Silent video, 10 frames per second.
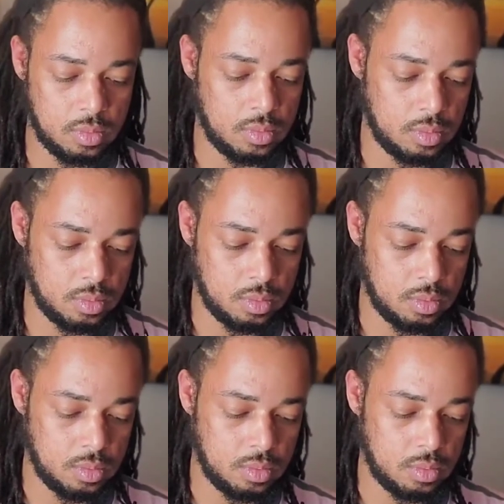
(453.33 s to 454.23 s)

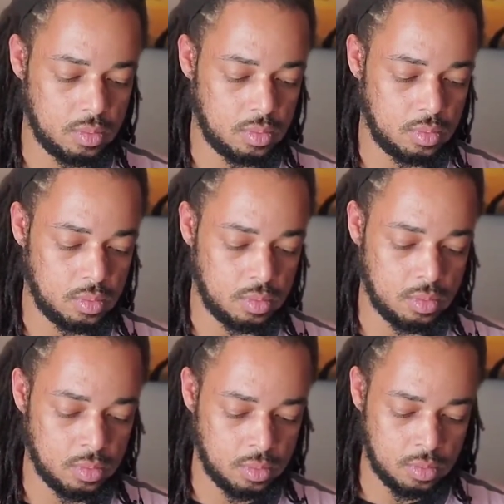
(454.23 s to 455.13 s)

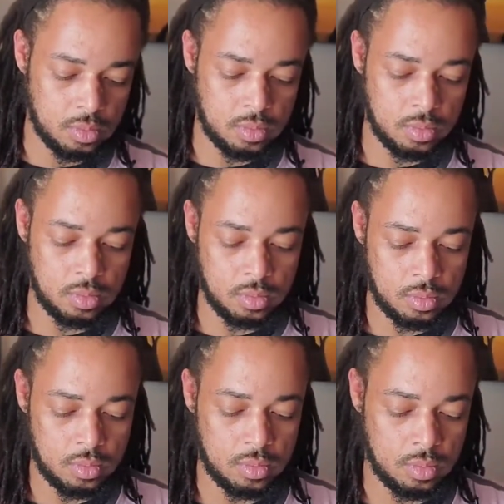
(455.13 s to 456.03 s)

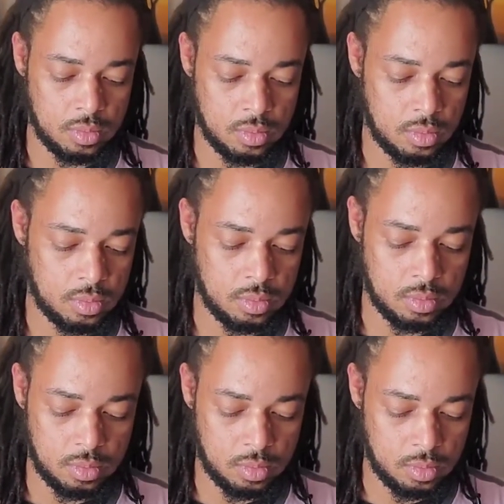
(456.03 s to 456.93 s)
(silence)